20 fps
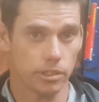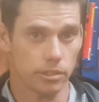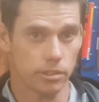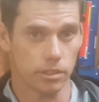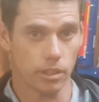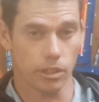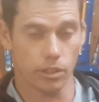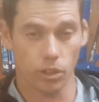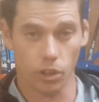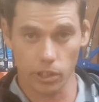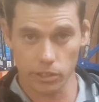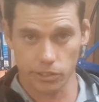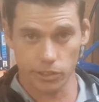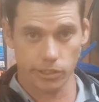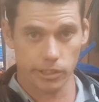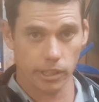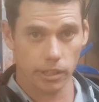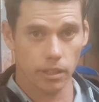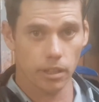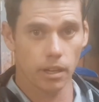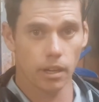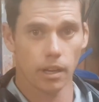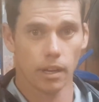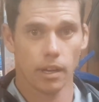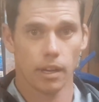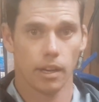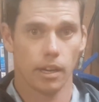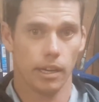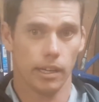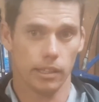is a nitrogen
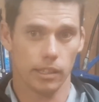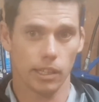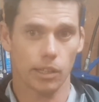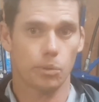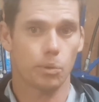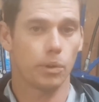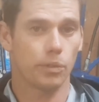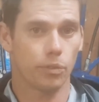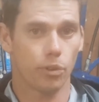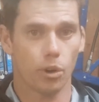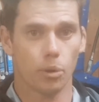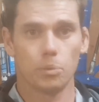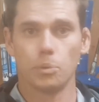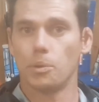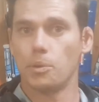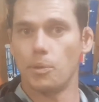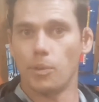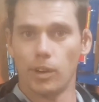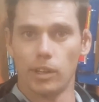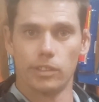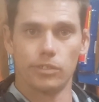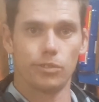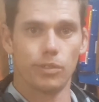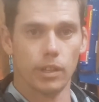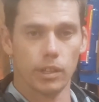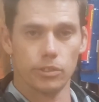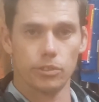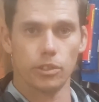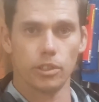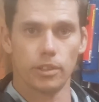in liquid form that we
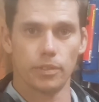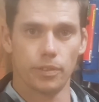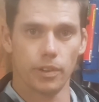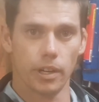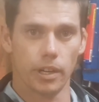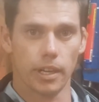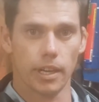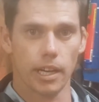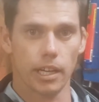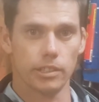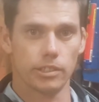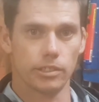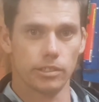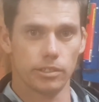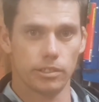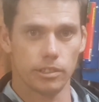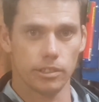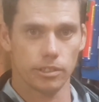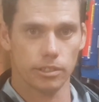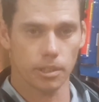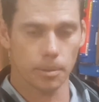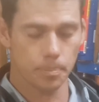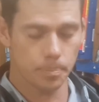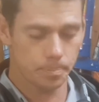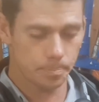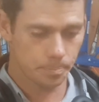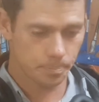run through the fertigation system.